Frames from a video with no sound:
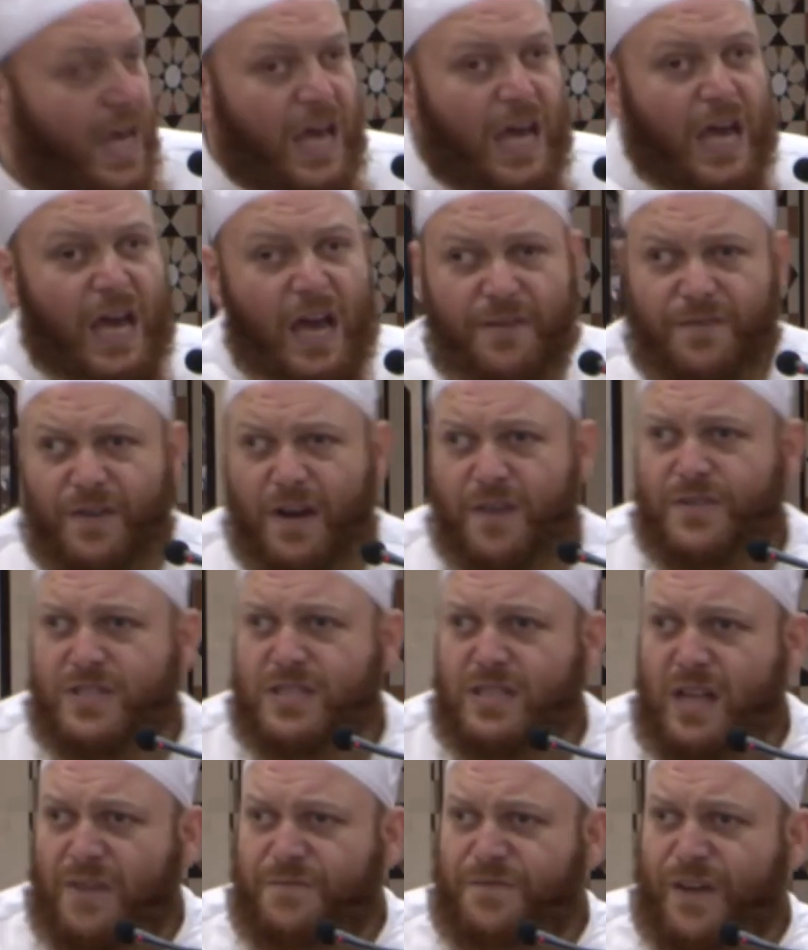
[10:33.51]
even if
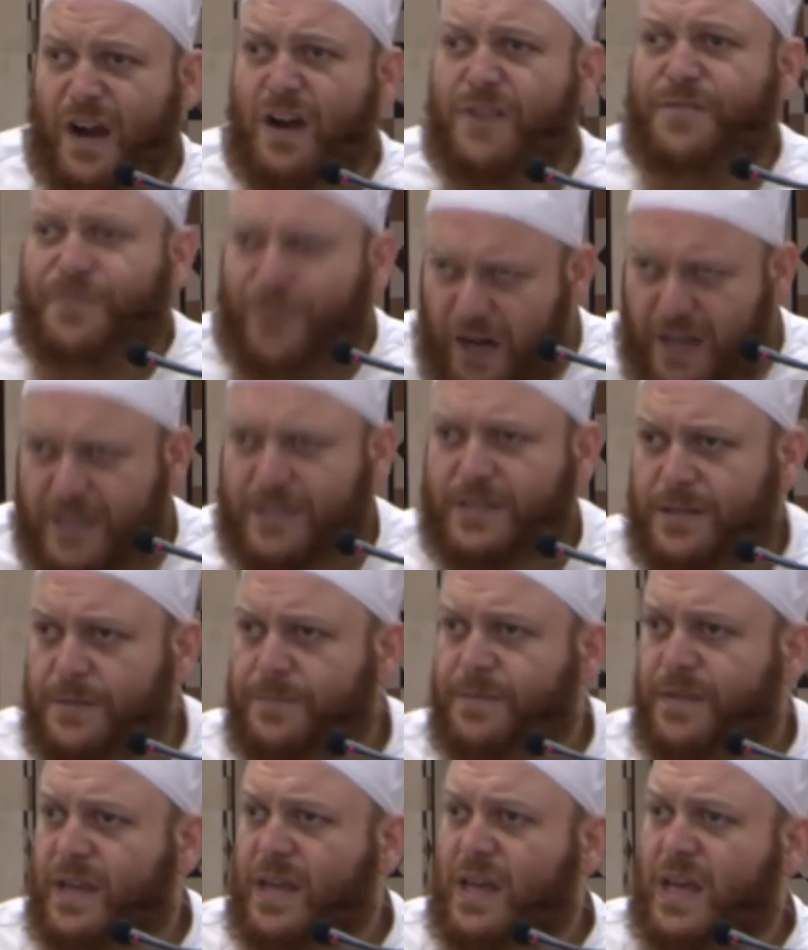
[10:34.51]
it's not verified,
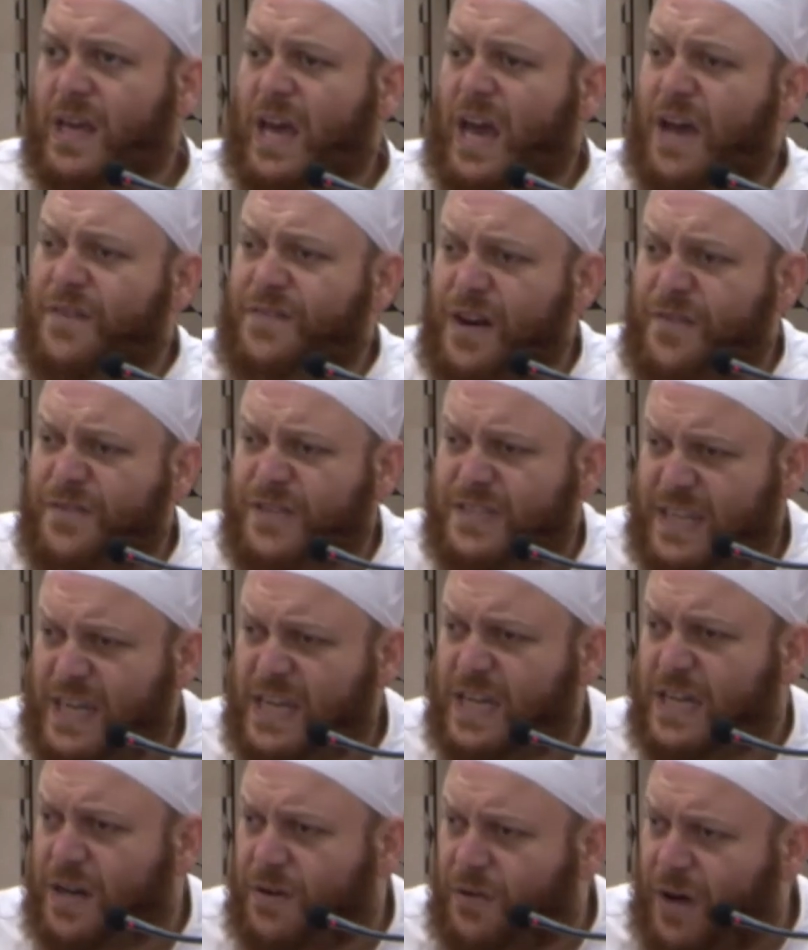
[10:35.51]
even if it's
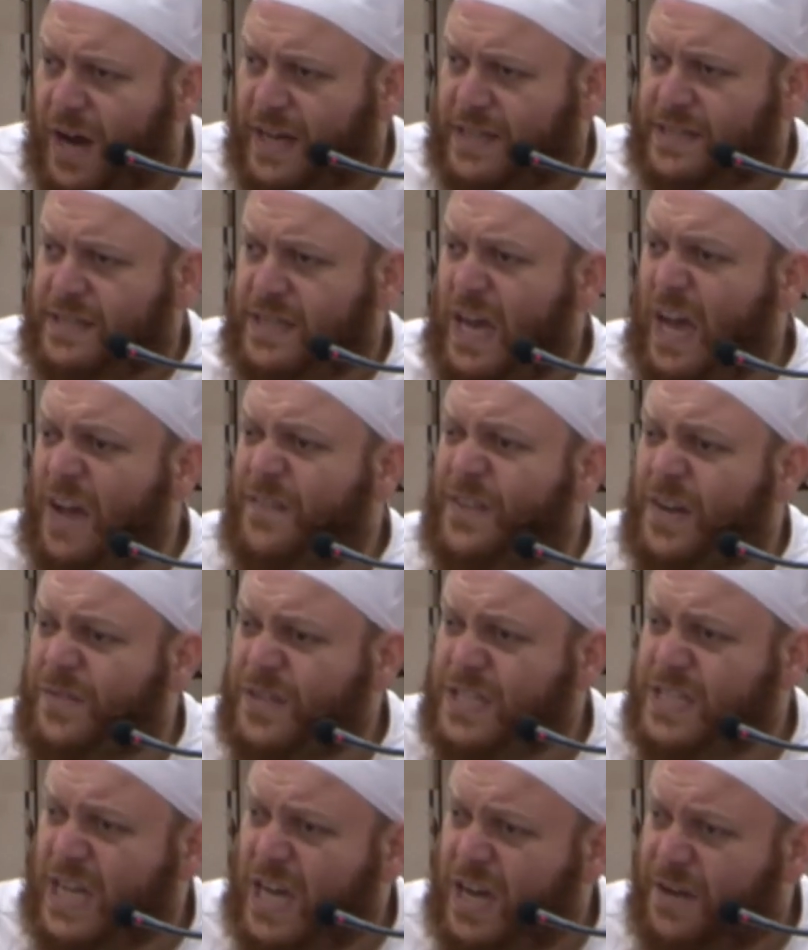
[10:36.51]
incorrect, even if
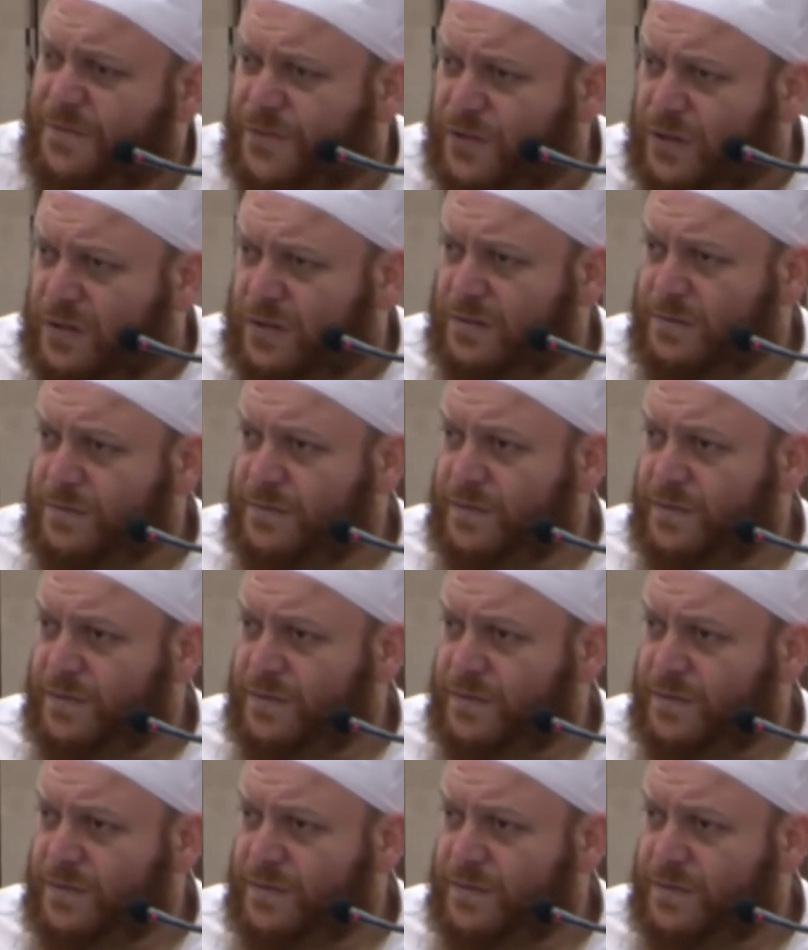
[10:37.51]
it's evil.